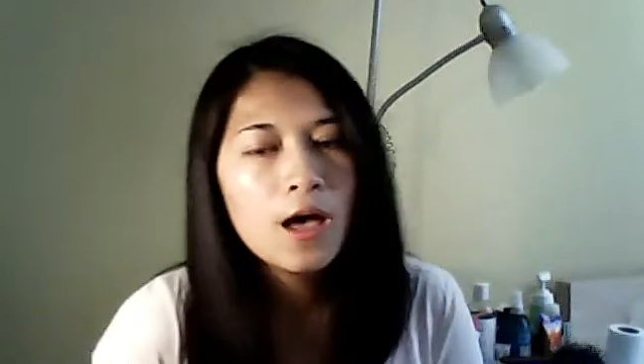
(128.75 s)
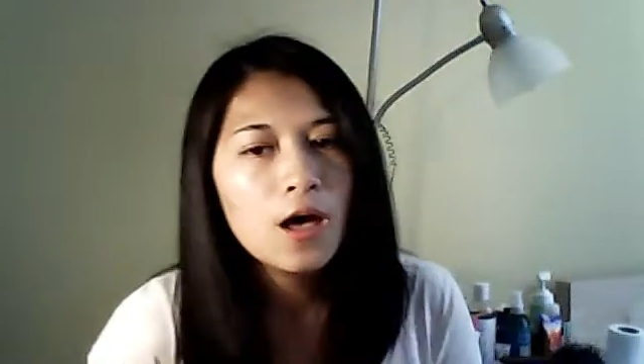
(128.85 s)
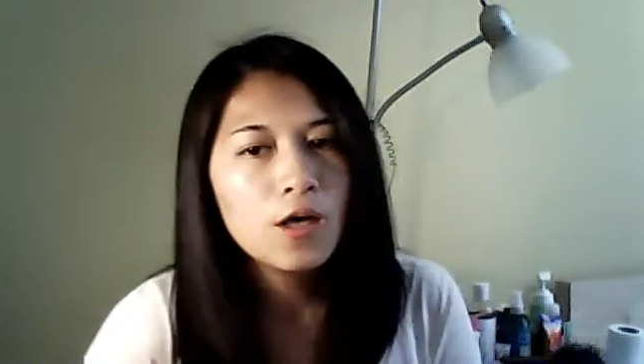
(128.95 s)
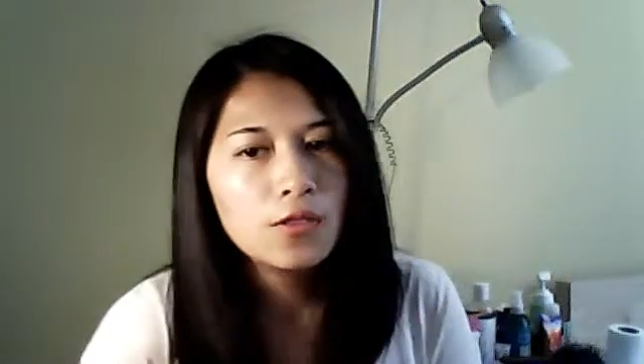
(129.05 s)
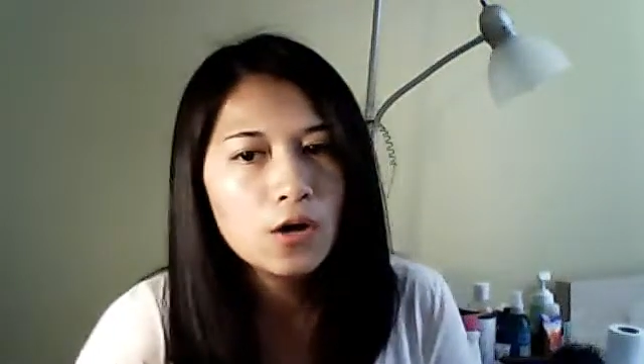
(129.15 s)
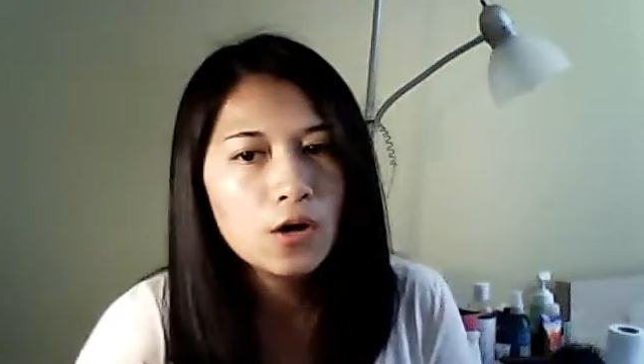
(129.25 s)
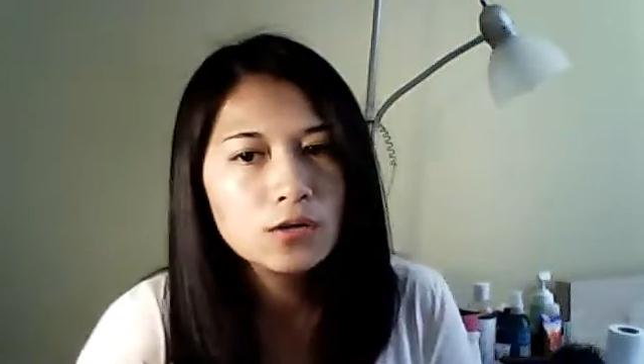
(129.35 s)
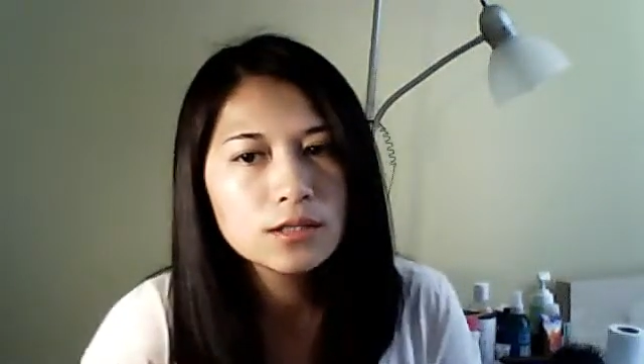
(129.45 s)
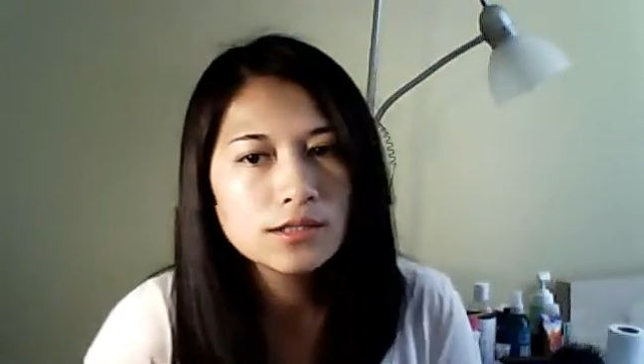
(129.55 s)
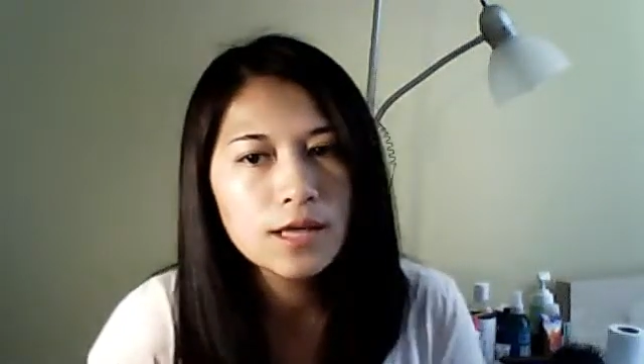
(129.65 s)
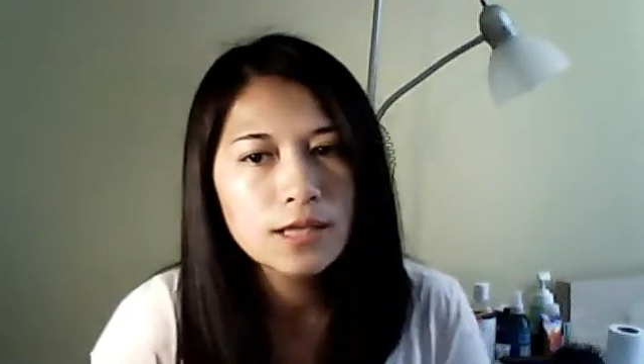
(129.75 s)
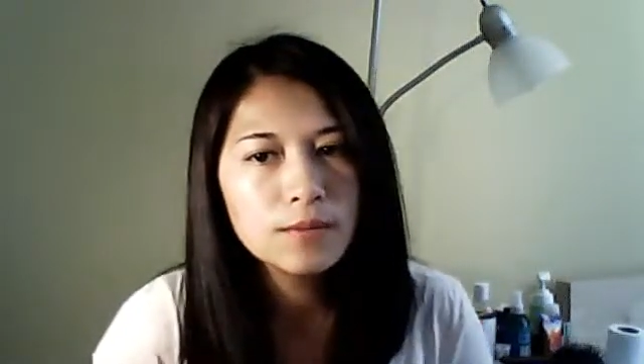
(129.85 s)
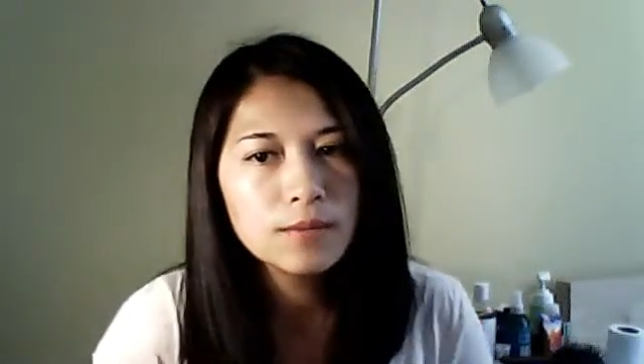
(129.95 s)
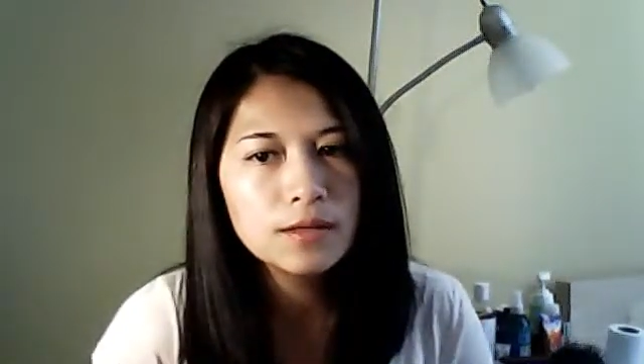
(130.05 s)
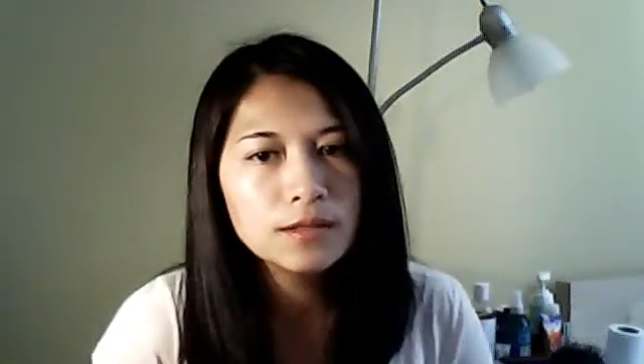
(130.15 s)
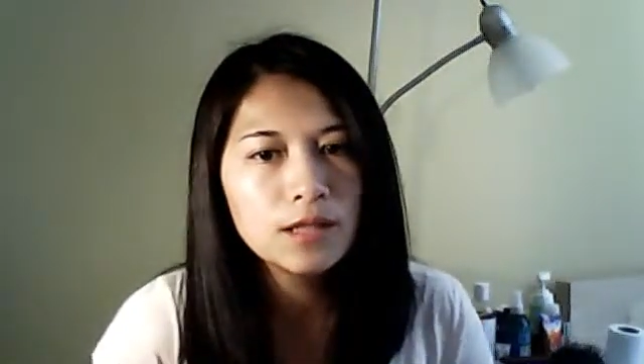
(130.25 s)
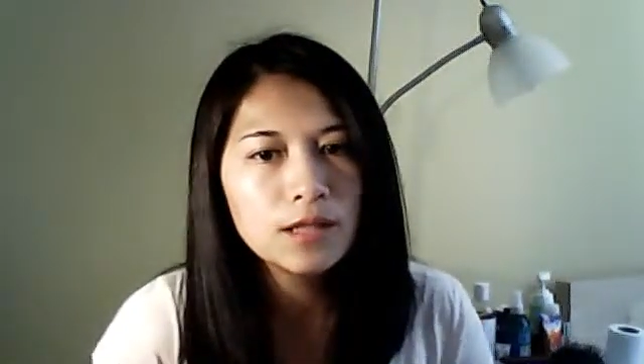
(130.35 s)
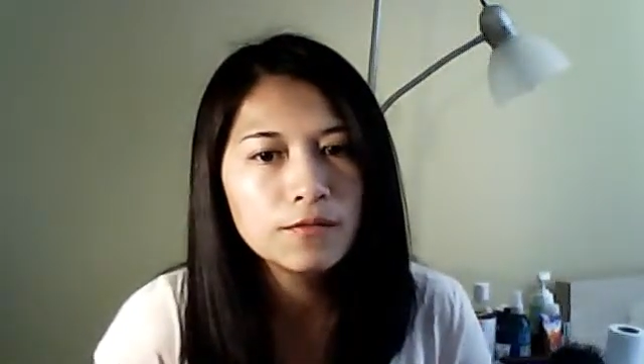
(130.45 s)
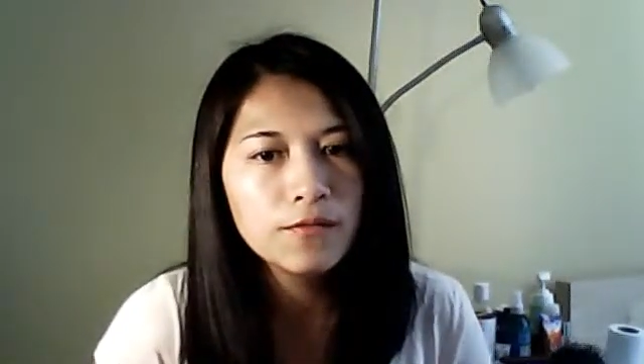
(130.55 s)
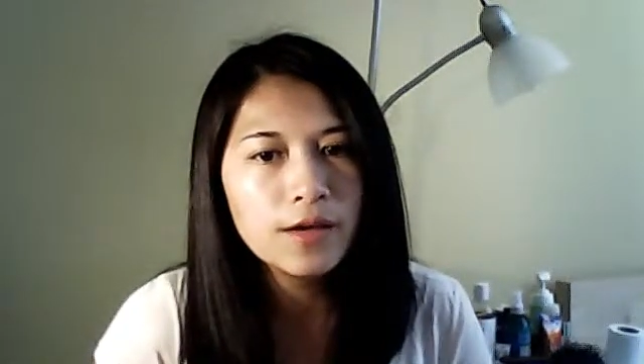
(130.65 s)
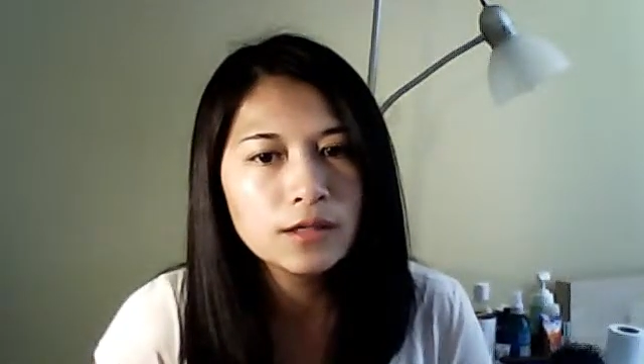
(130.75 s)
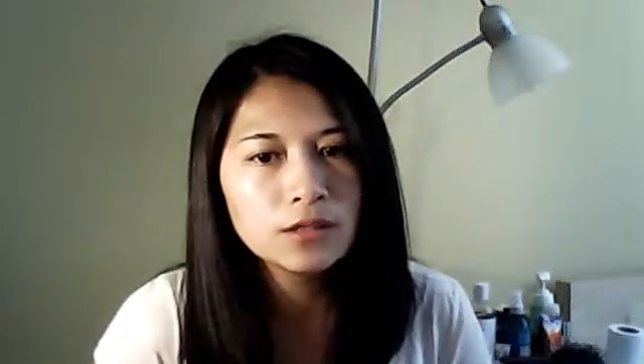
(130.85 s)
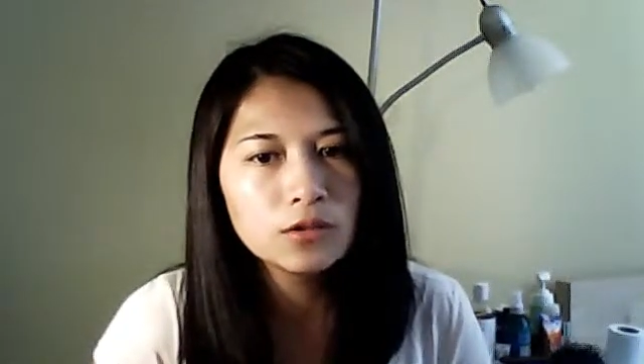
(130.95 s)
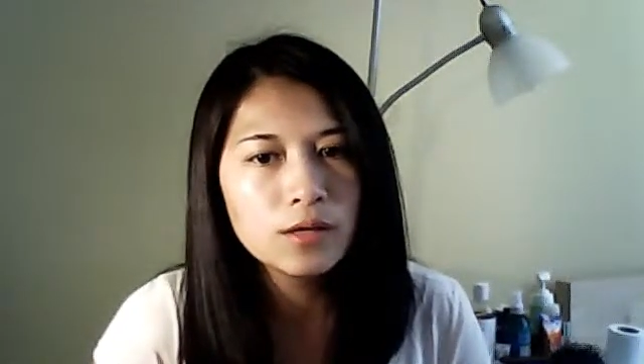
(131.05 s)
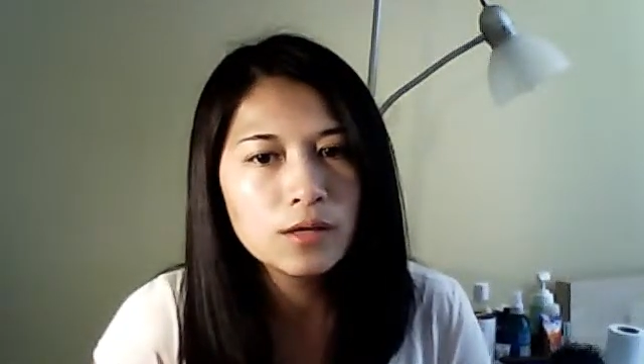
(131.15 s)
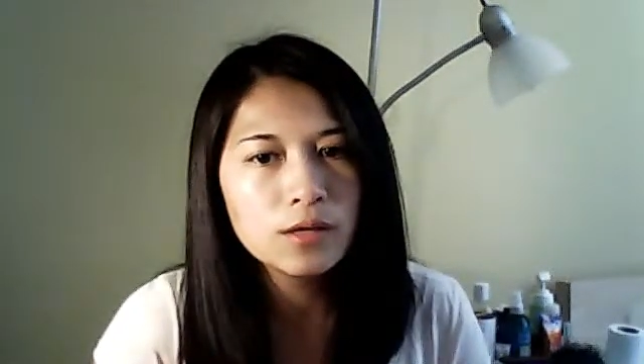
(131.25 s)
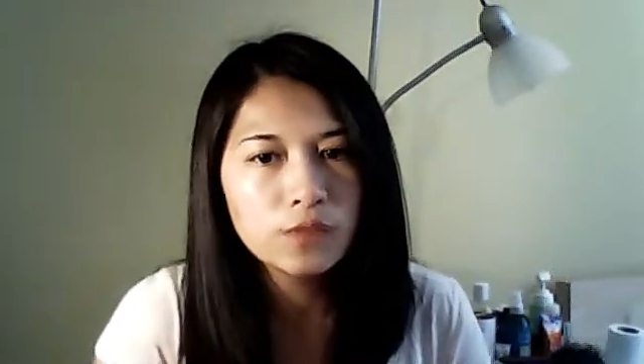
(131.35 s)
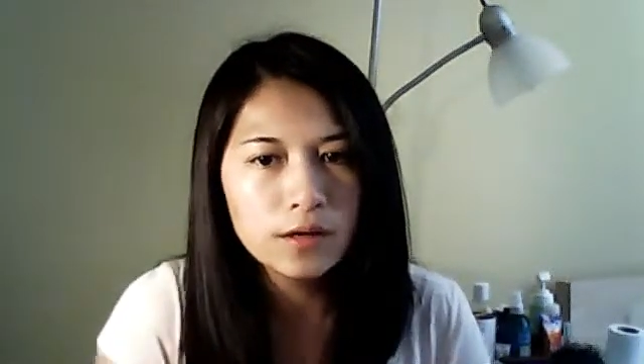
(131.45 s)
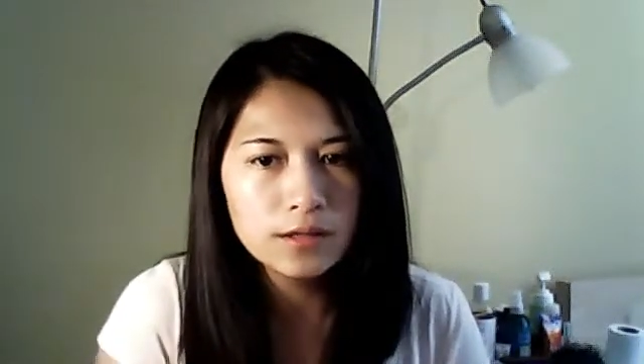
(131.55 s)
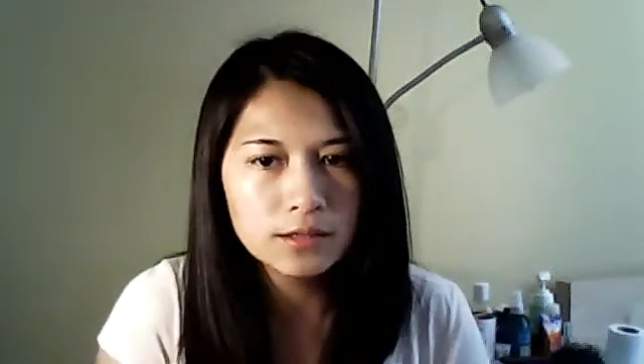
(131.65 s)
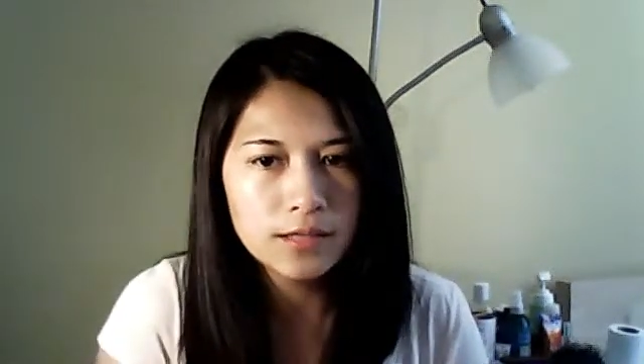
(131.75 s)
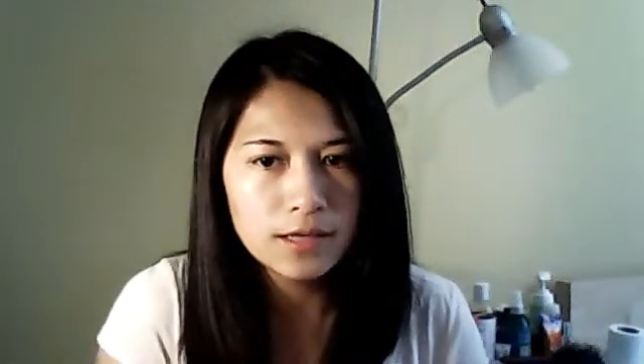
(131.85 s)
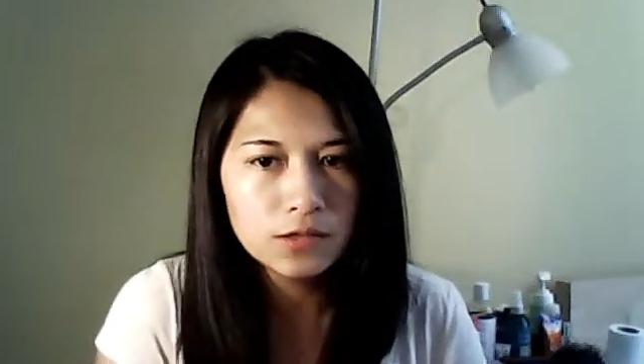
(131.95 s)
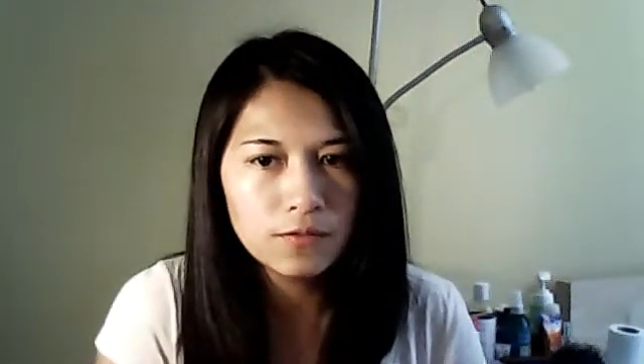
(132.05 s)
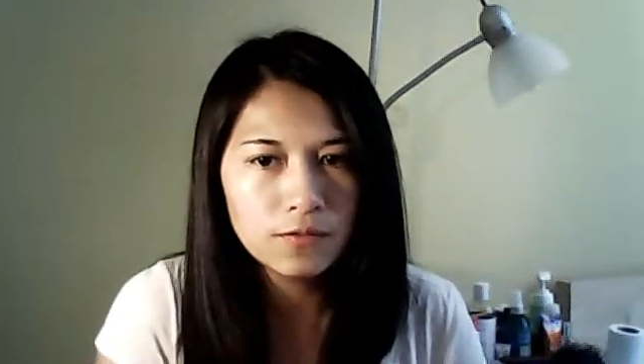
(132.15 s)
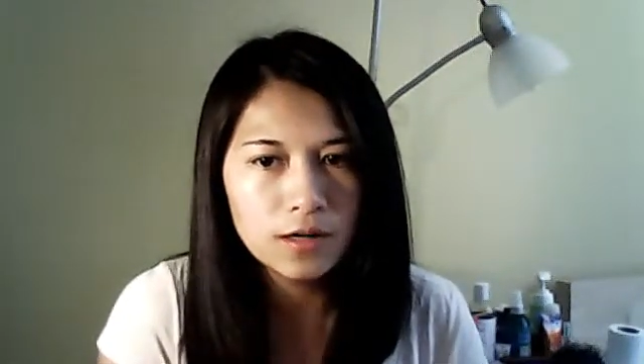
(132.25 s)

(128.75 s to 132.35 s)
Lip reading: Those assessments did advance students from the sense of their